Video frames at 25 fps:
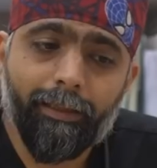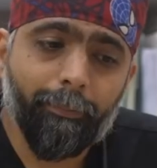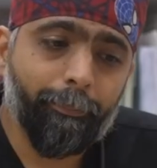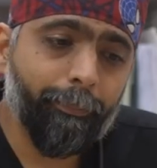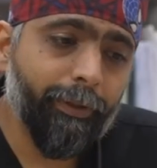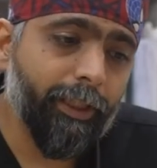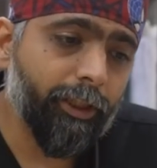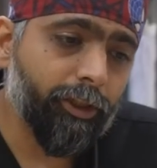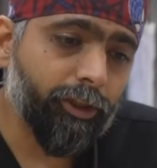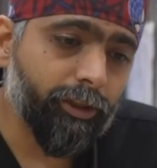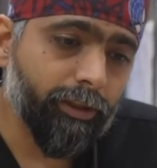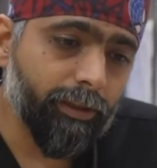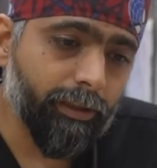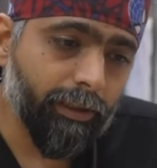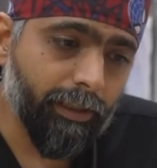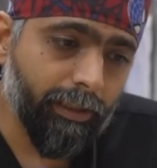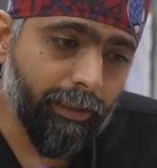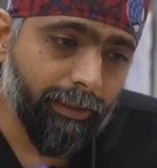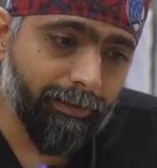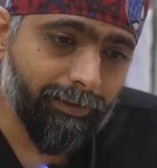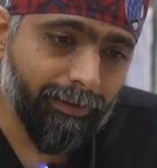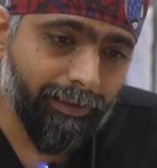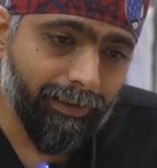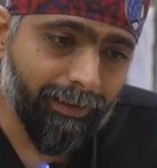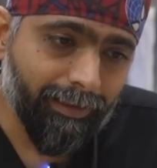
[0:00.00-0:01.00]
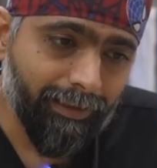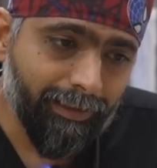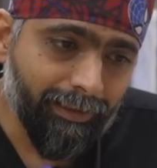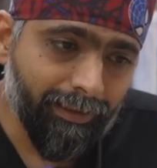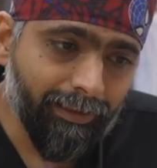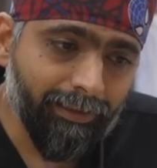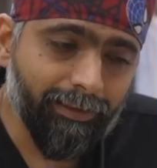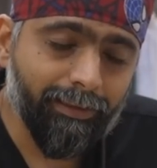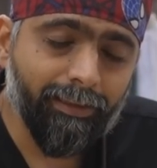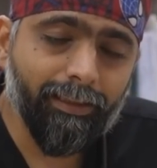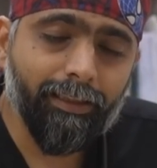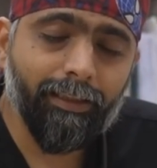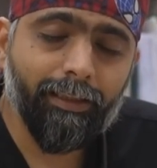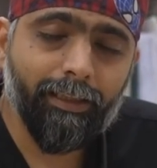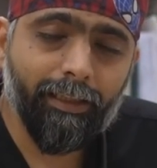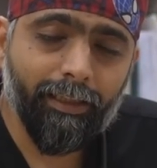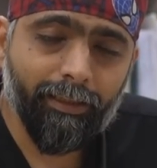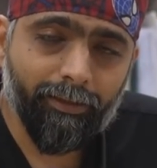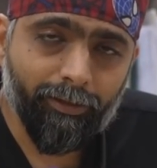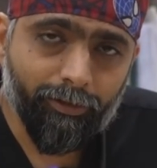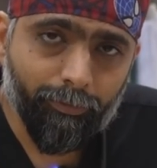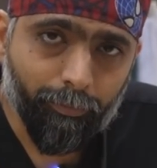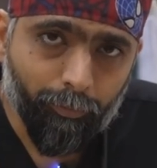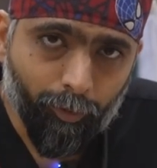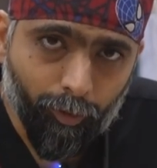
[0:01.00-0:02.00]
the patient is easier,
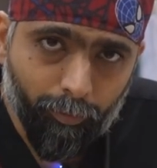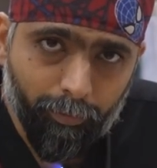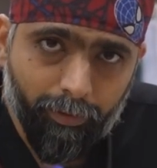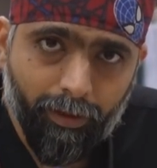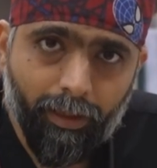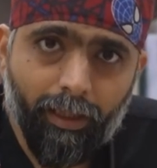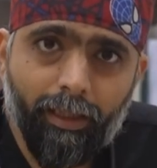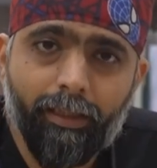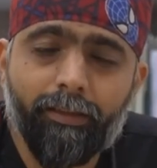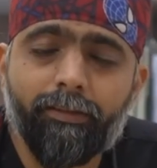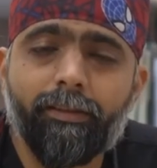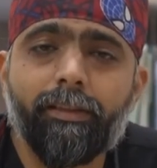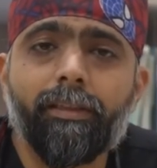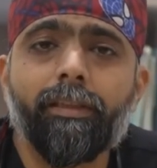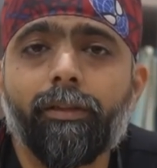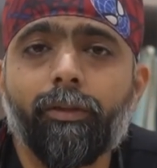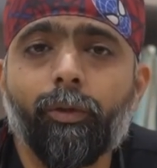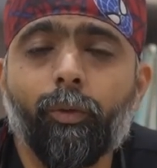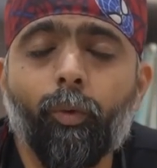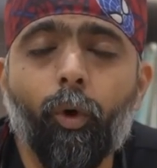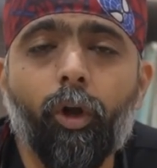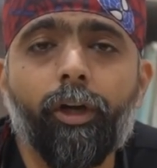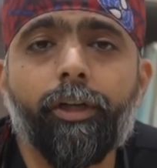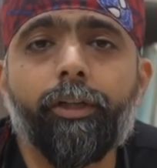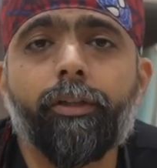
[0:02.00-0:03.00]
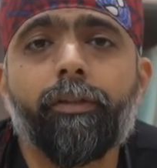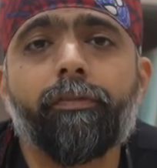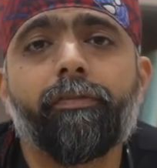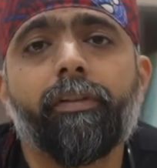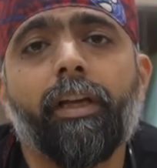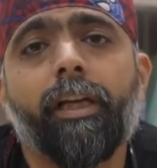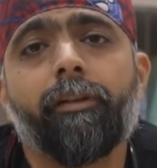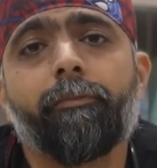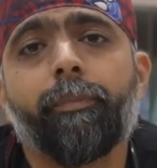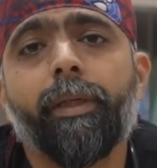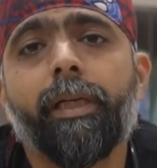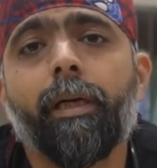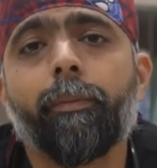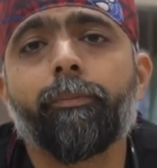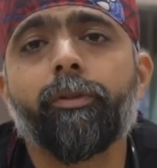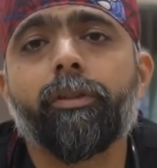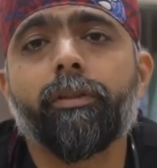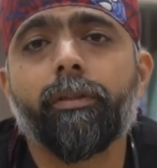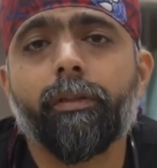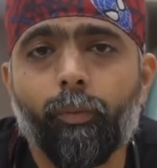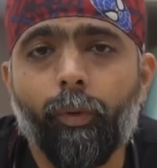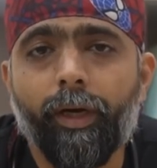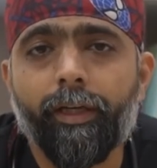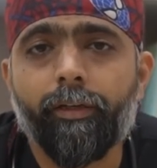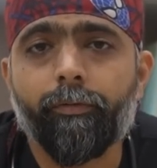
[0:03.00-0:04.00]
it is mobilized, the quality of life becomes
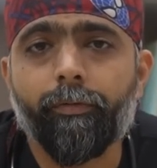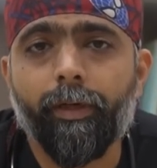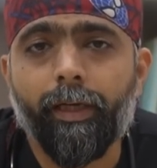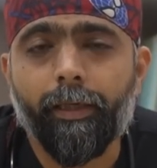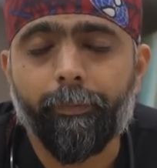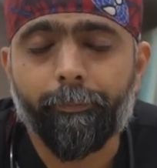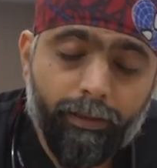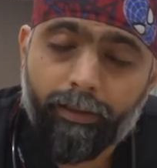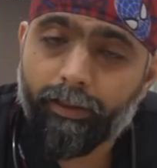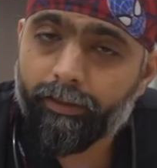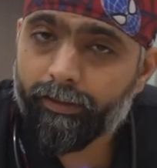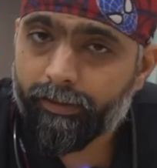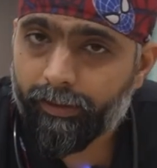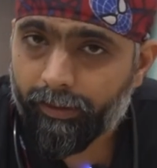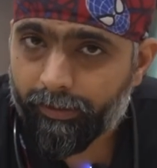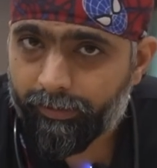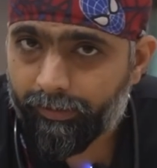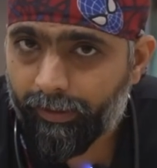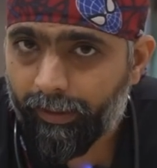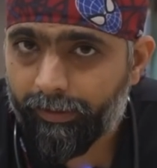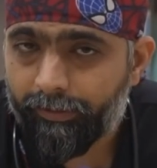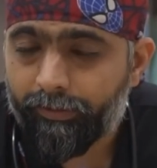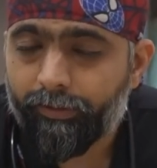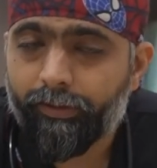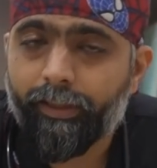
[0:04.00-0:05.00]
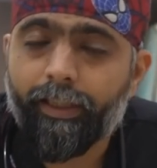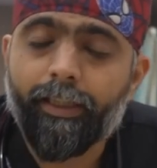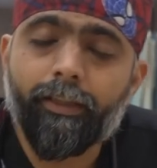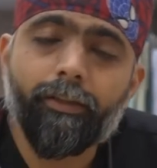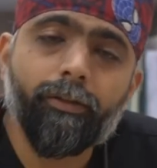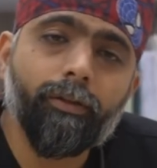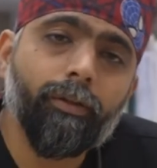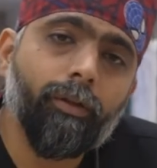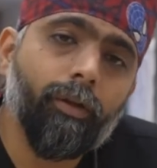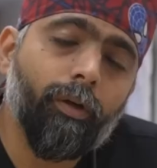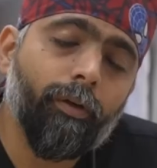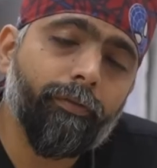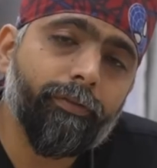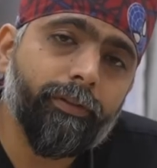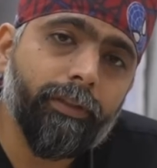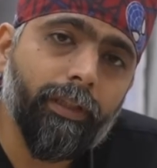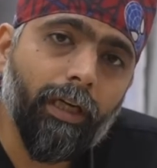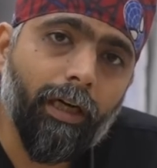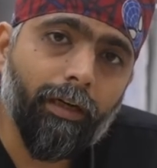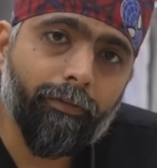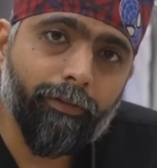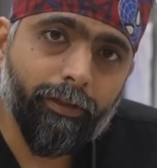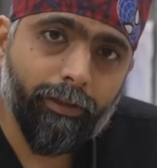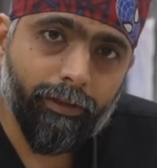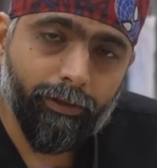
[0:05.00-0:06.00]
quite well. The success rate of
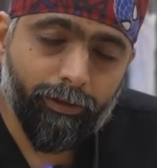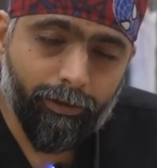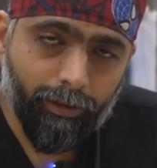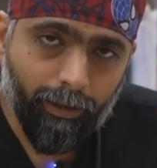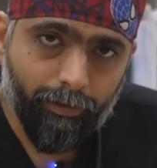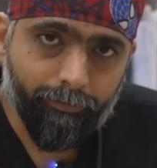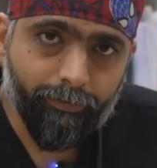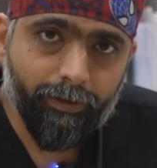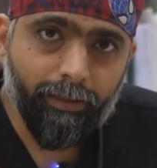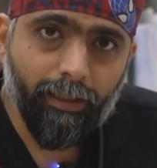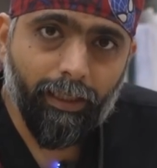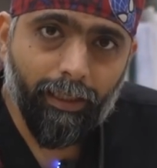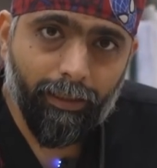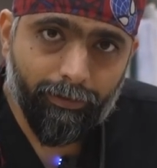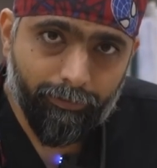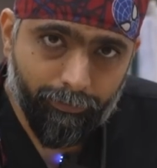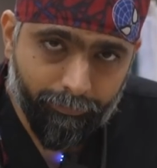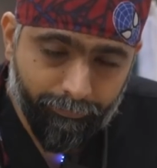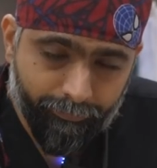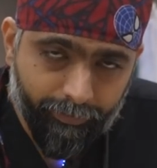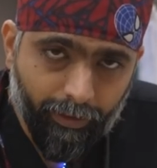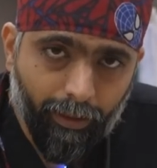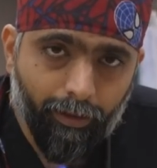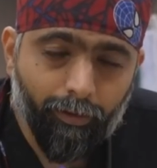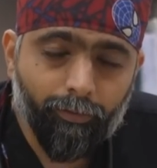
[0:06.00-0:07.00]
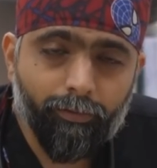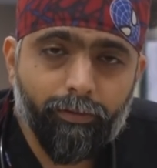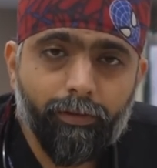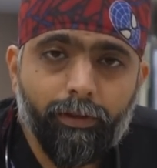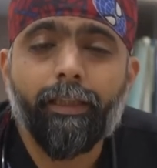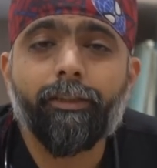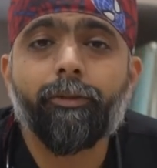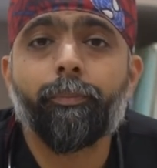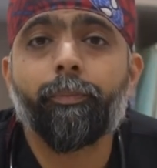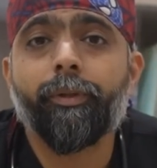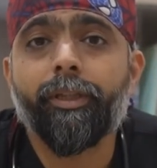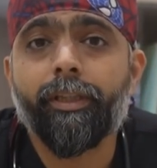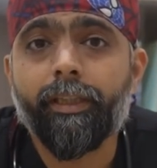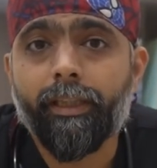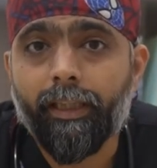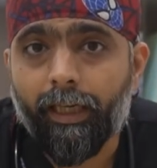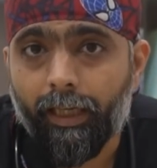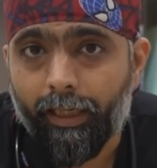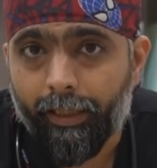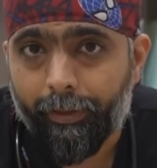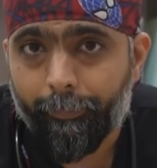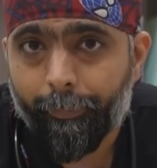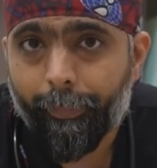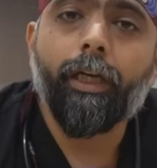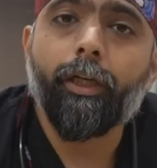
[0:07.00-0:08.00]
TAVR or TAVI as of now is pretty
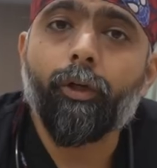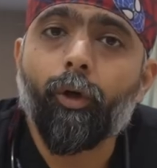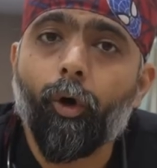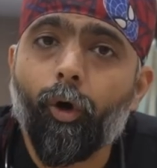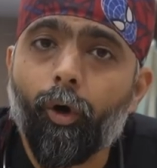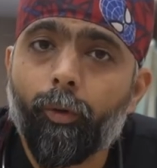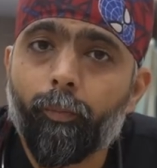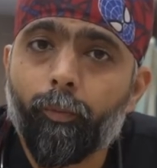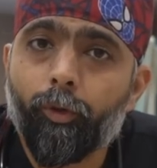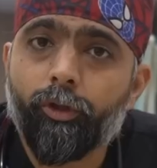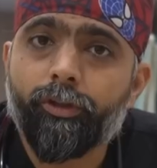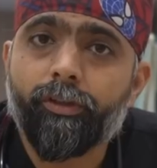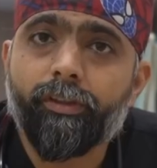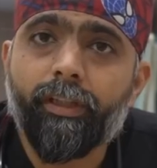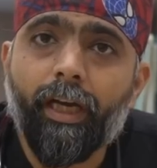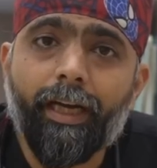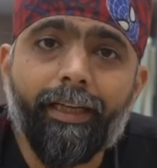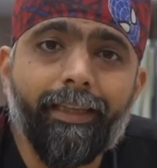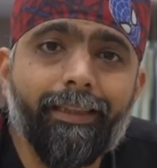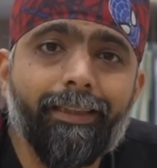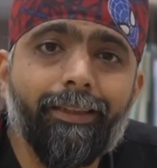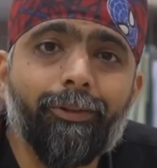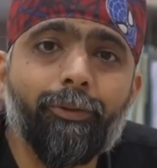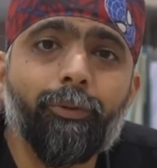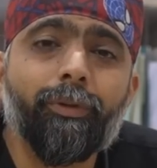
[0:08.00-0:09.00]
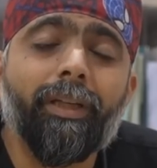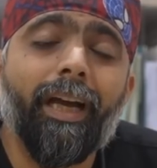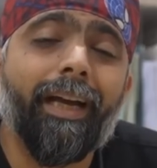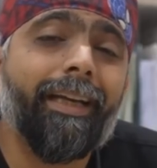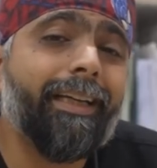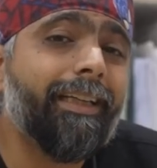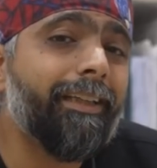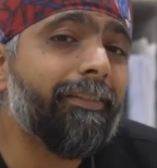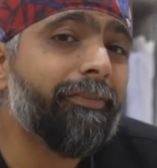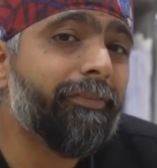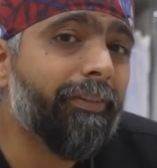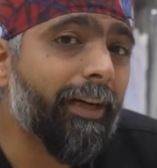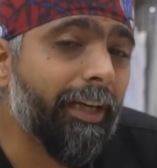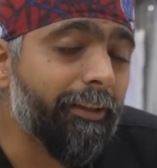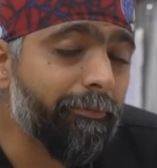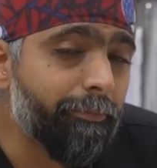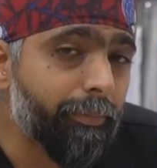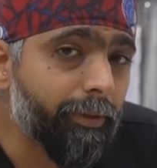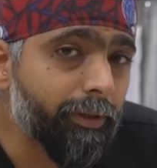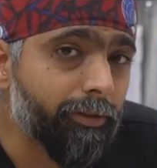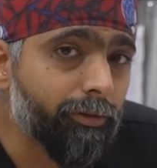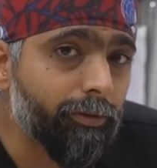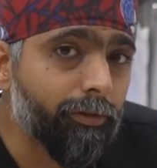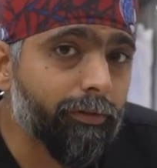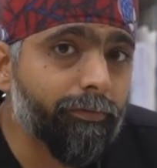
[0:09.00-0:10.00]
high. In almost 90 to
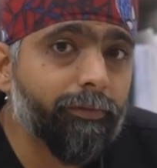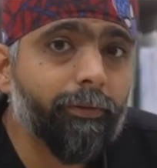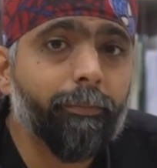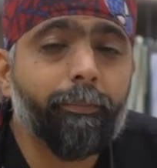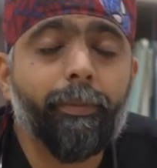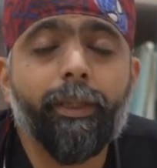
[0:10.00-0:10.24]
95% of the